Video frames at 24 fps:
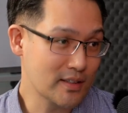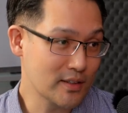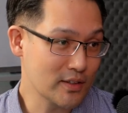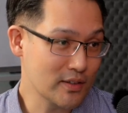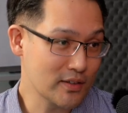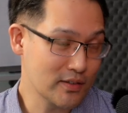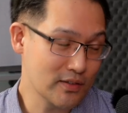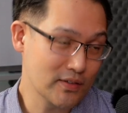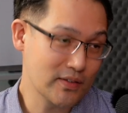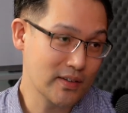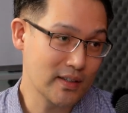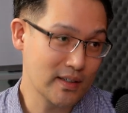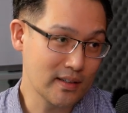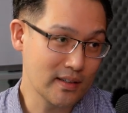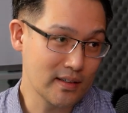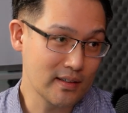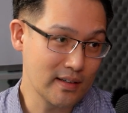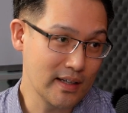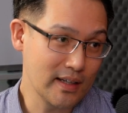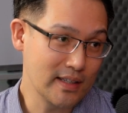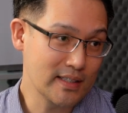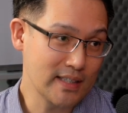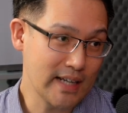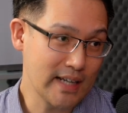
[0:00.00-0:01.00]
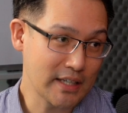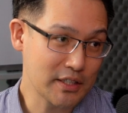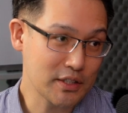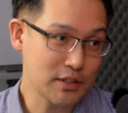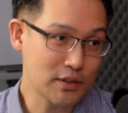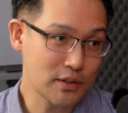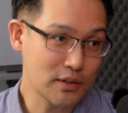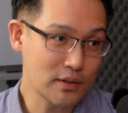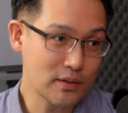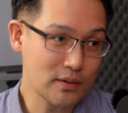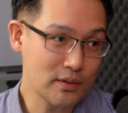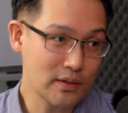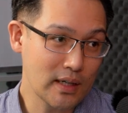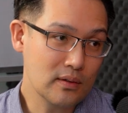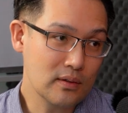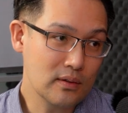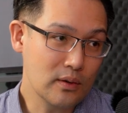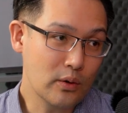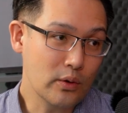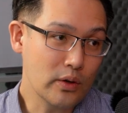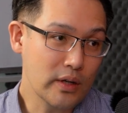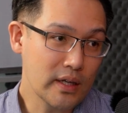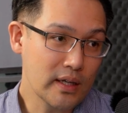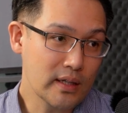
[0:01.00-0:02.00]
sort of international
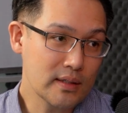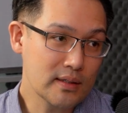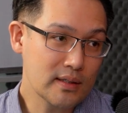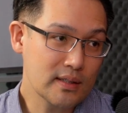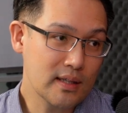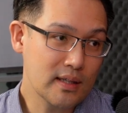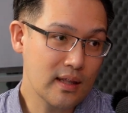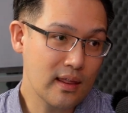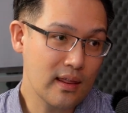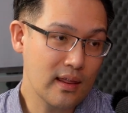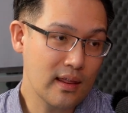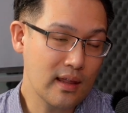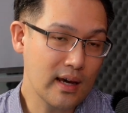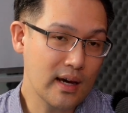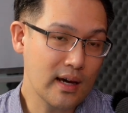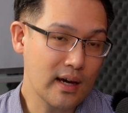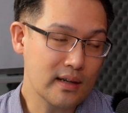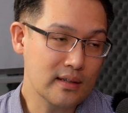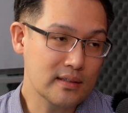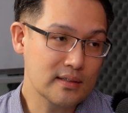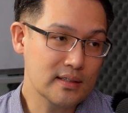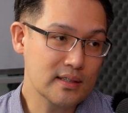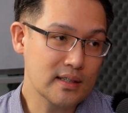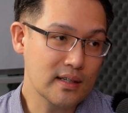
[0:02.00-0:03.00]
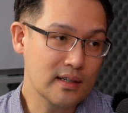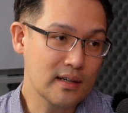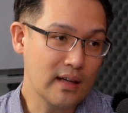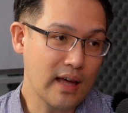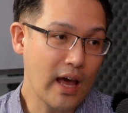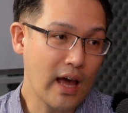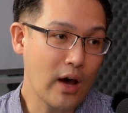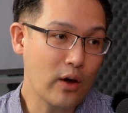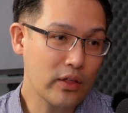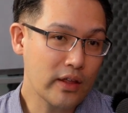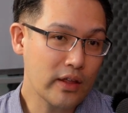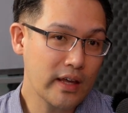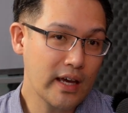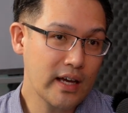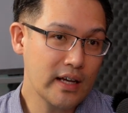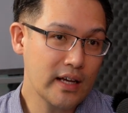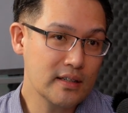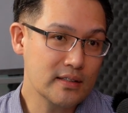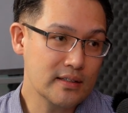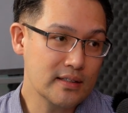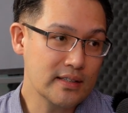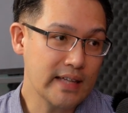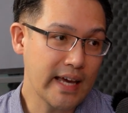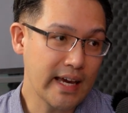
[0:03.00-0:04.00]
audience, that healthcare
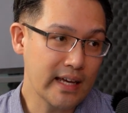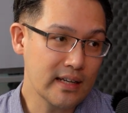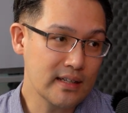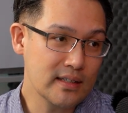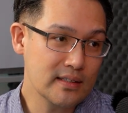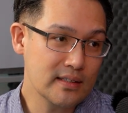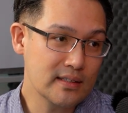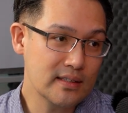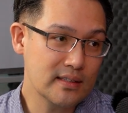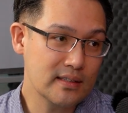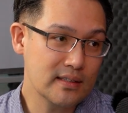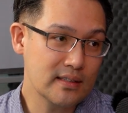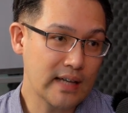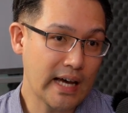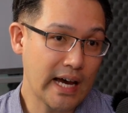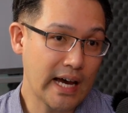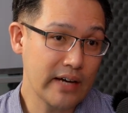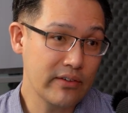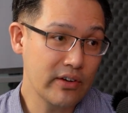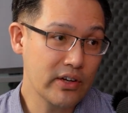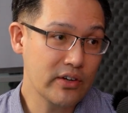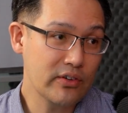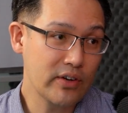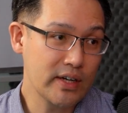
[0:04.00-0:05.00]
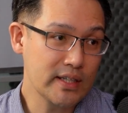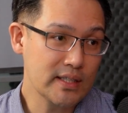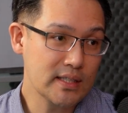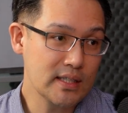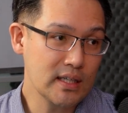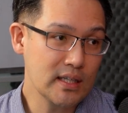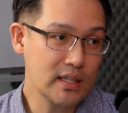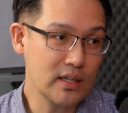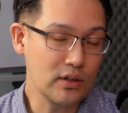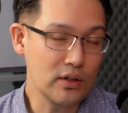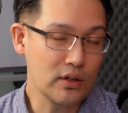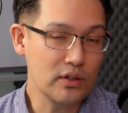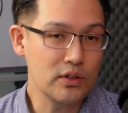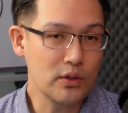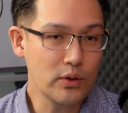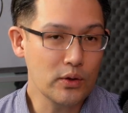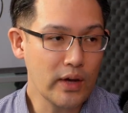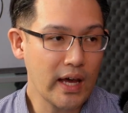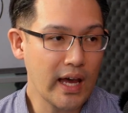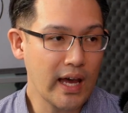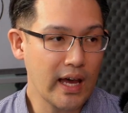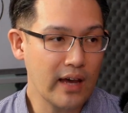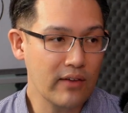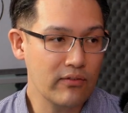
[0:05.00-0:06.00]
standards are increasing. You do
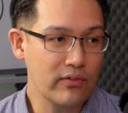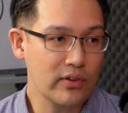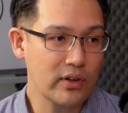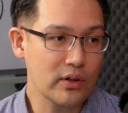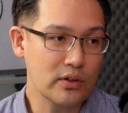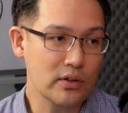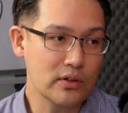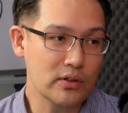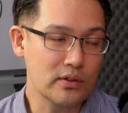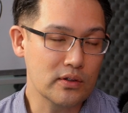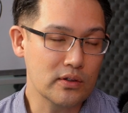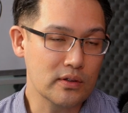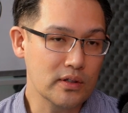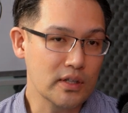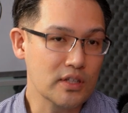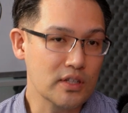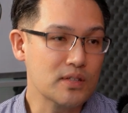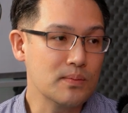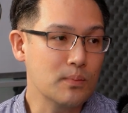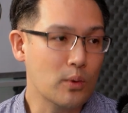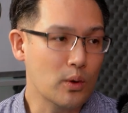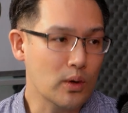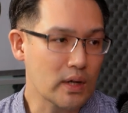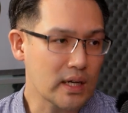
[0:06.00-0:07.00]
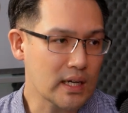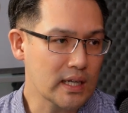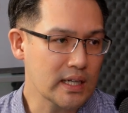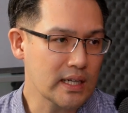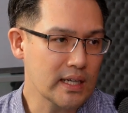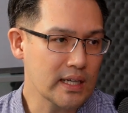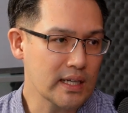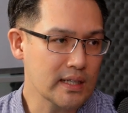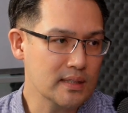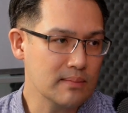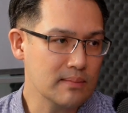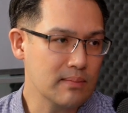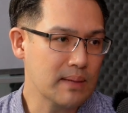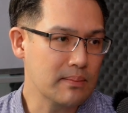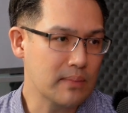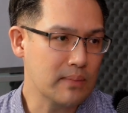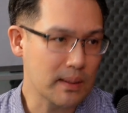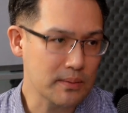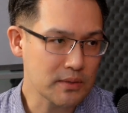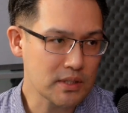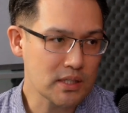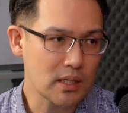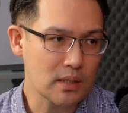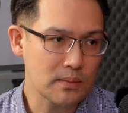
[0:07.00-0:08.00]
have your smaller clinics, mom and
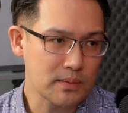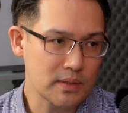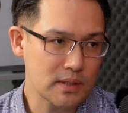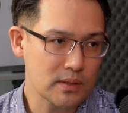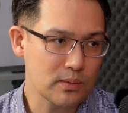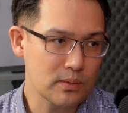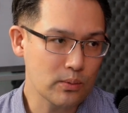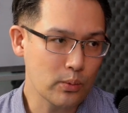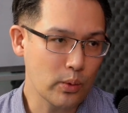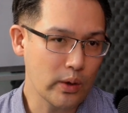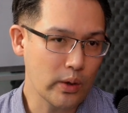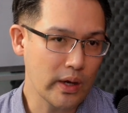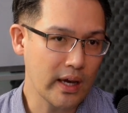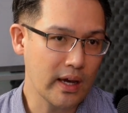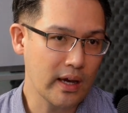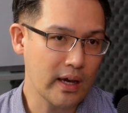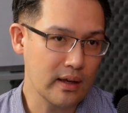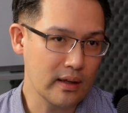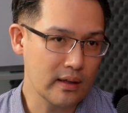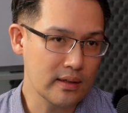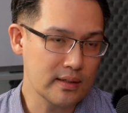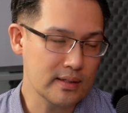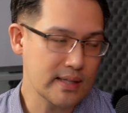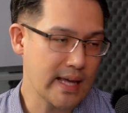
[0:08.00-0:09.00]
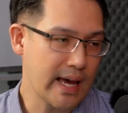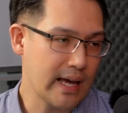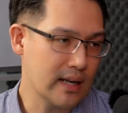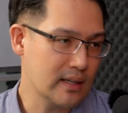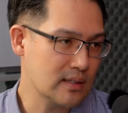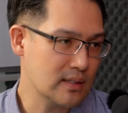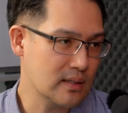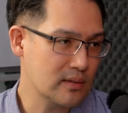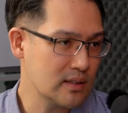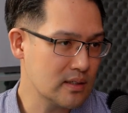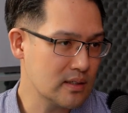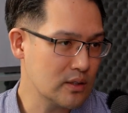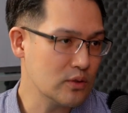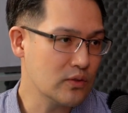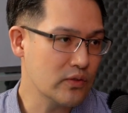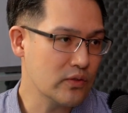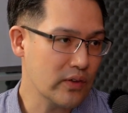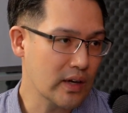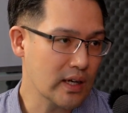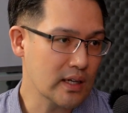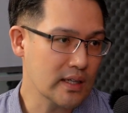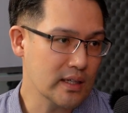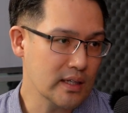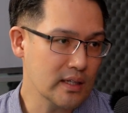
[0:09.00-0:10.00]
pop shops, where the standards are still
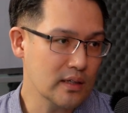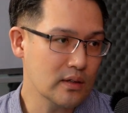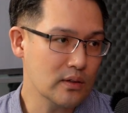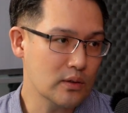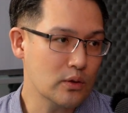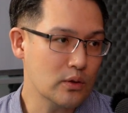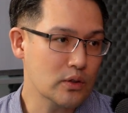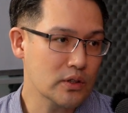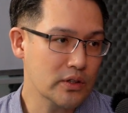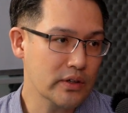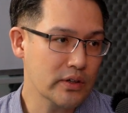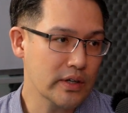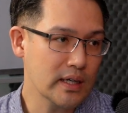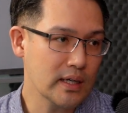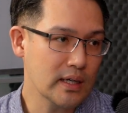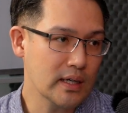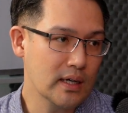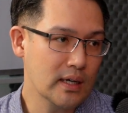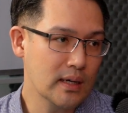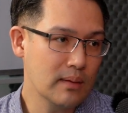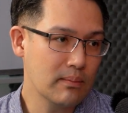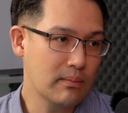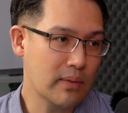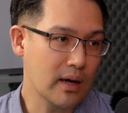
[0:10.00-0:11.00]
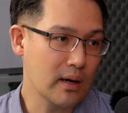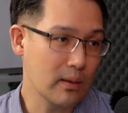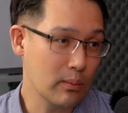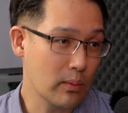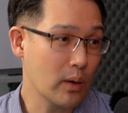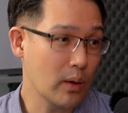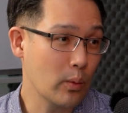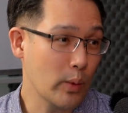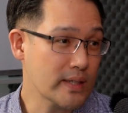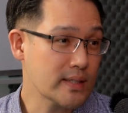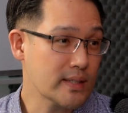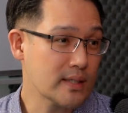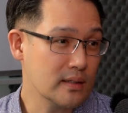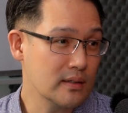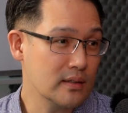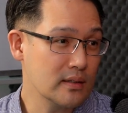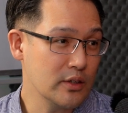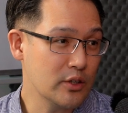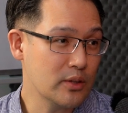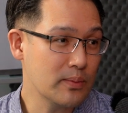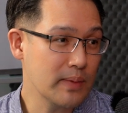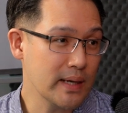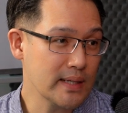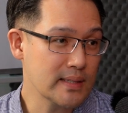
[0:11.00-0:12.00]
fairly ordinary by Western
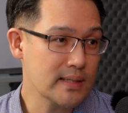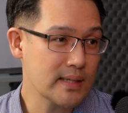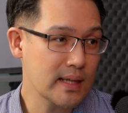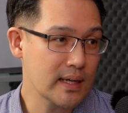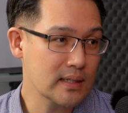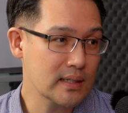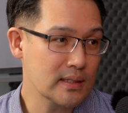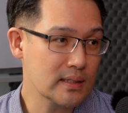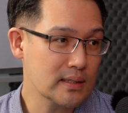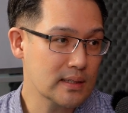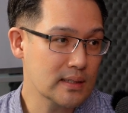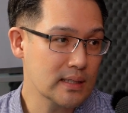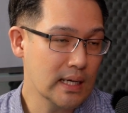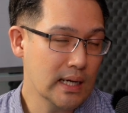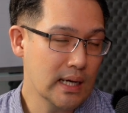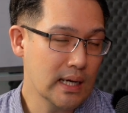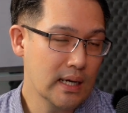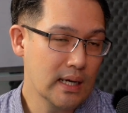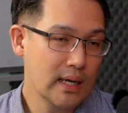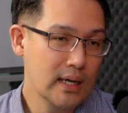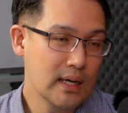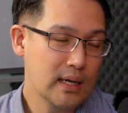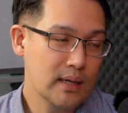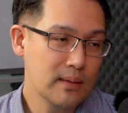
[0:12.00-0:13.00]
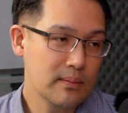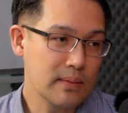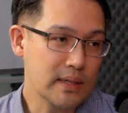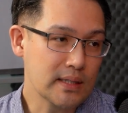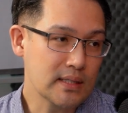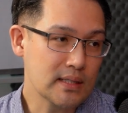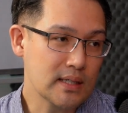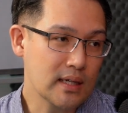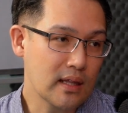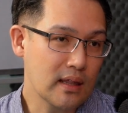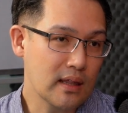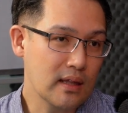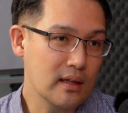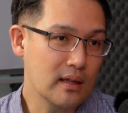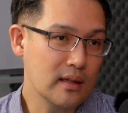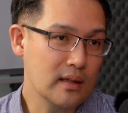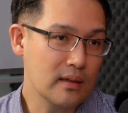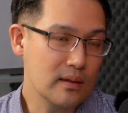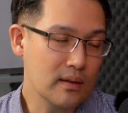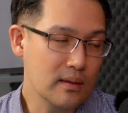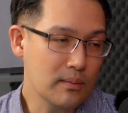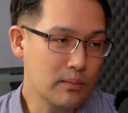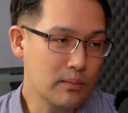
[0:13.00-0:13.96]
European standards. But the